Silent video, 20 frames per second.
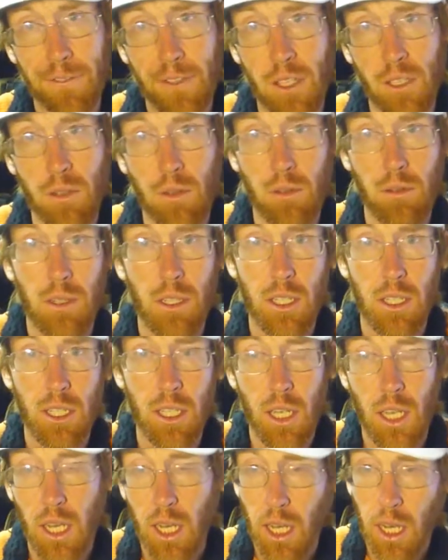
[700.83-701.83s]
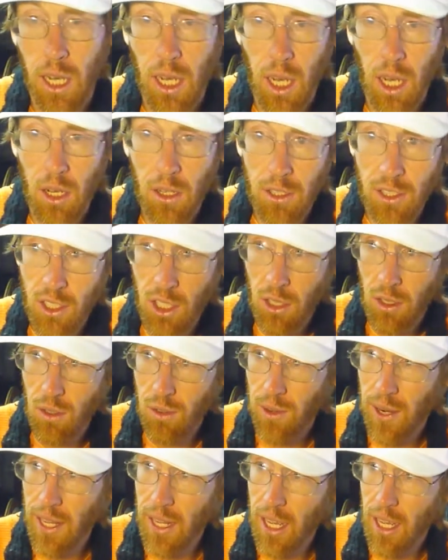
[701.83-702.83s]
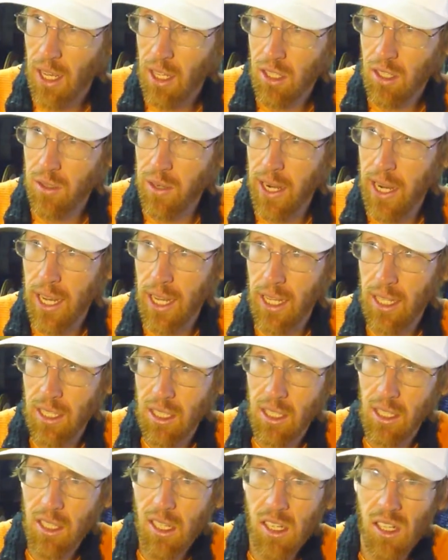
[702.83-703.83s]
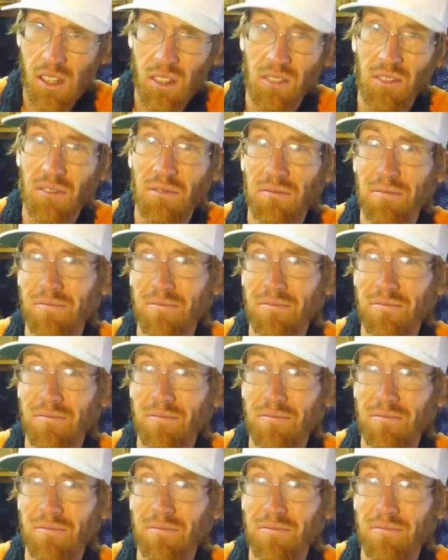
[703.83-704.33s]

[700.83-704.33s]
few, also grade A under A, you know?